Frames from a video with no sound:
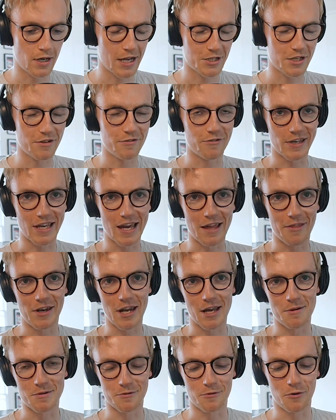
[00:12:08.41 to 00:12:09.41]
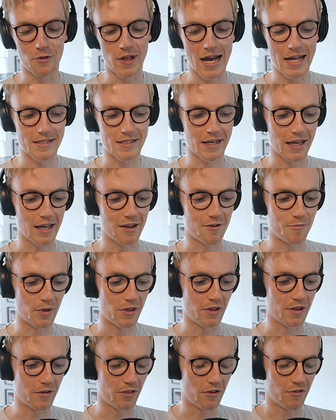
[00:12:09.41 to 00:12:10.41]
I actually forget the names of all the hats I gave,
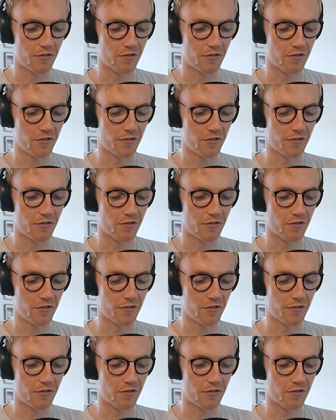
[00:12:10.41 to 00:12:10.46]
but